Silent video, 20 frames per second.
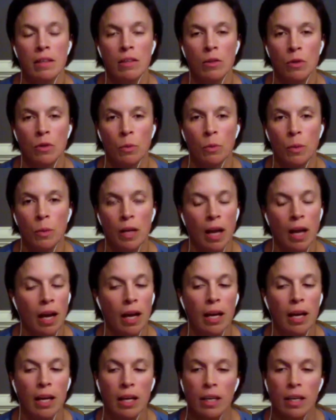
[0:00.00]
Or when
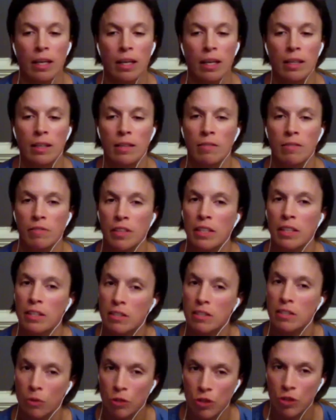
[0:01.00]
I fit into
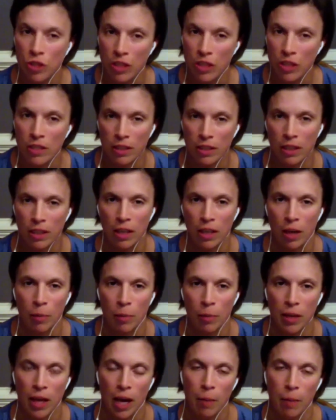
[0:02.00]
those jeans again, I'll
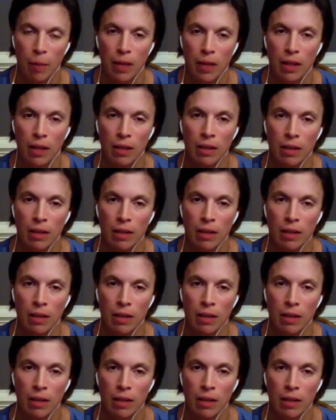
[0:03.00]
be happy.